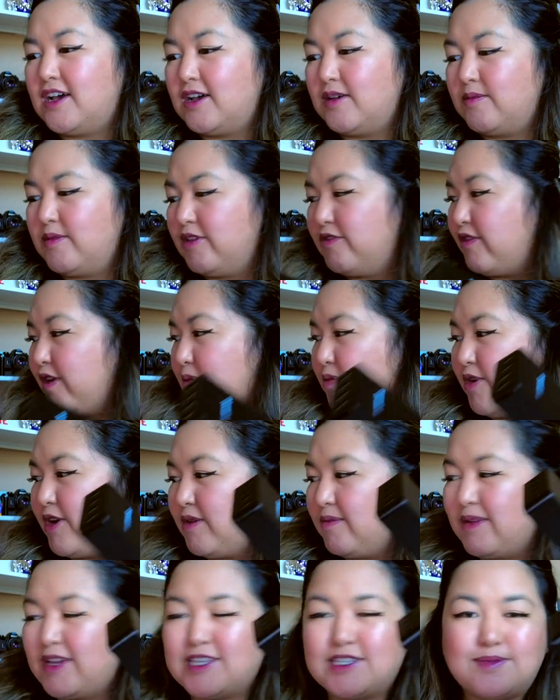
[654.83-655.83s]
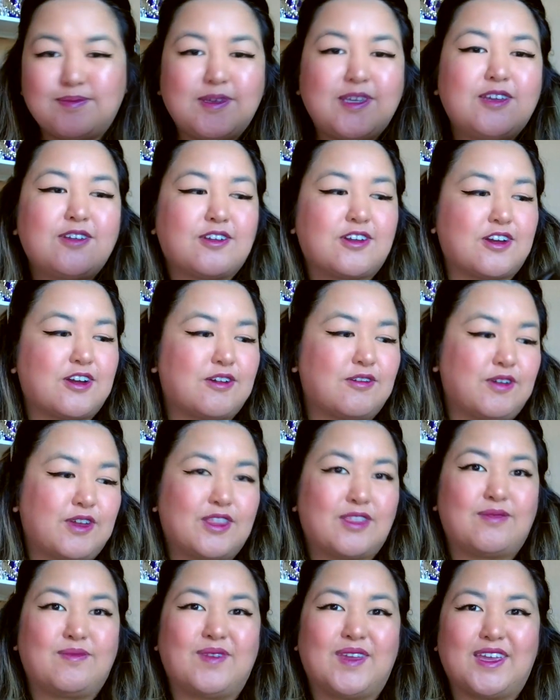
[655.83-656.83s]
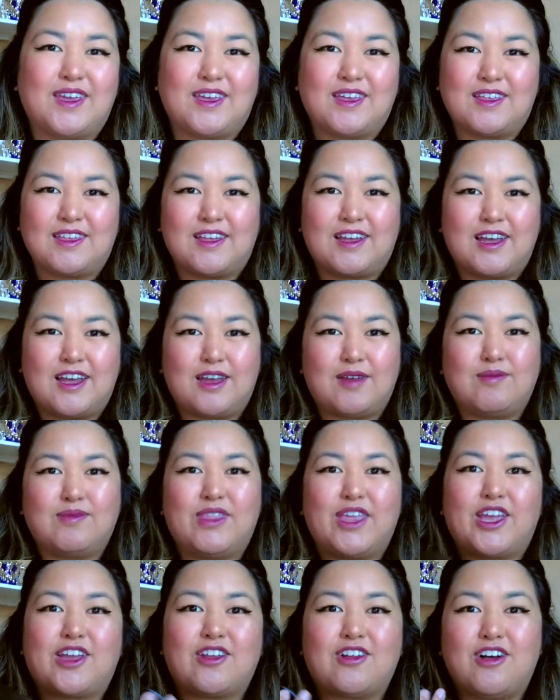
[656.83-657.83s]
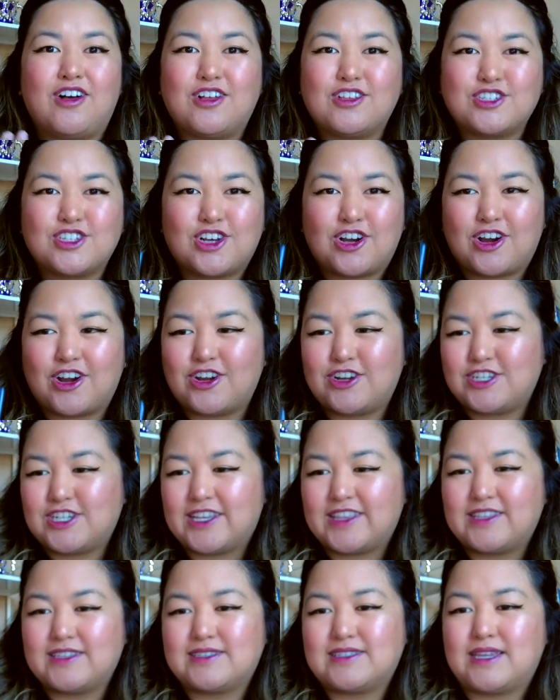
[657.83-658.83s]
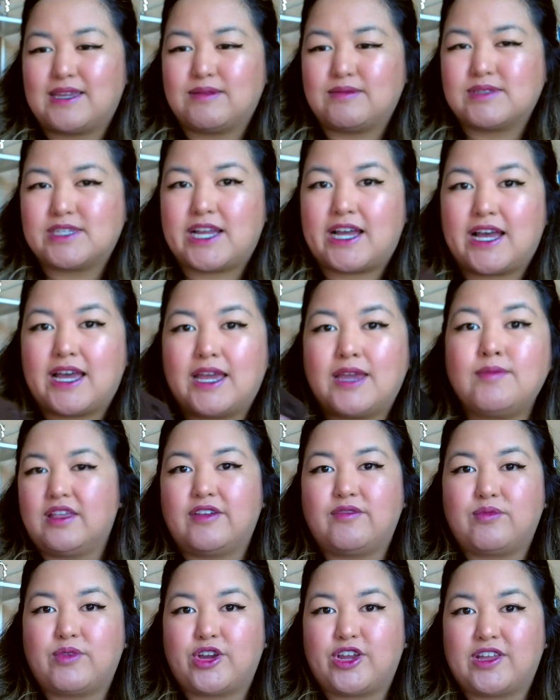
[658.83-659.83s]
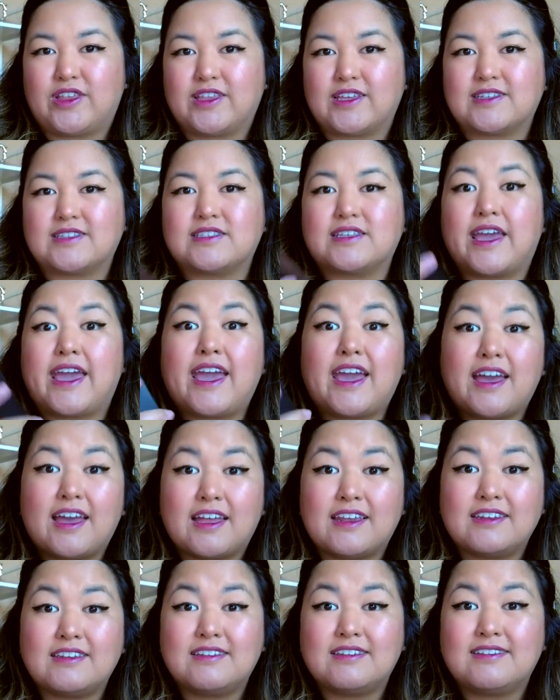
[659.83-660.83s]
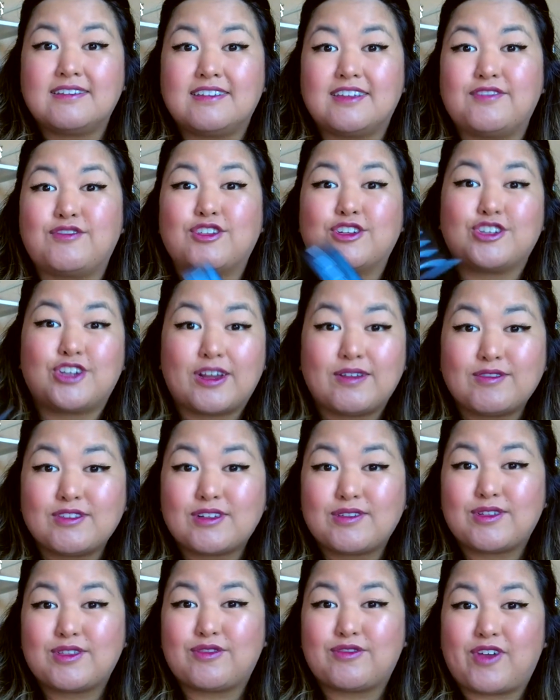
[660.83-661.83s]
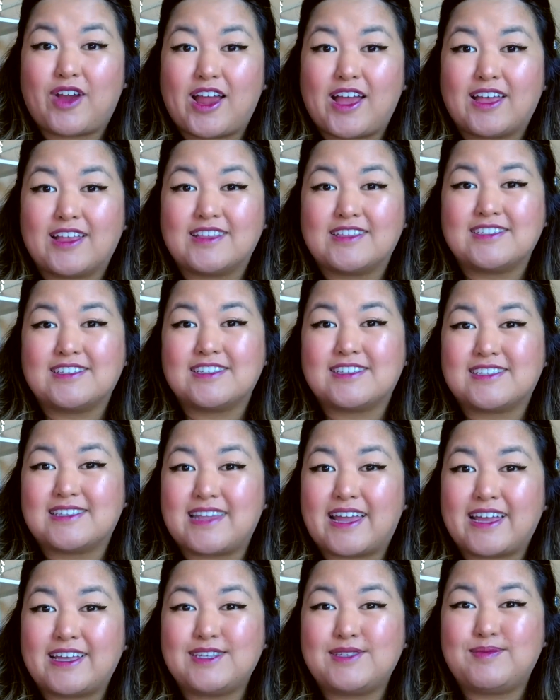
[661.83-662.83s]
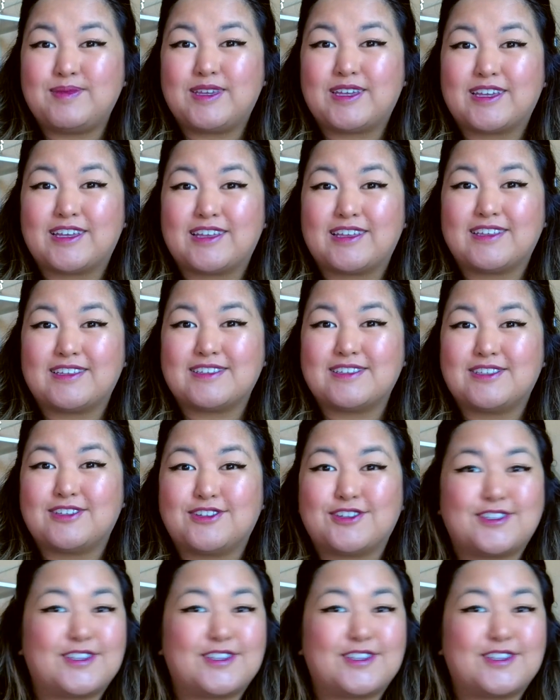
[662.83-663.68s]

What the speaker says: If I bring my speaker with me, they can all charge at the same time. Love bringing this. And if you're traveling with friends, it's nice because there's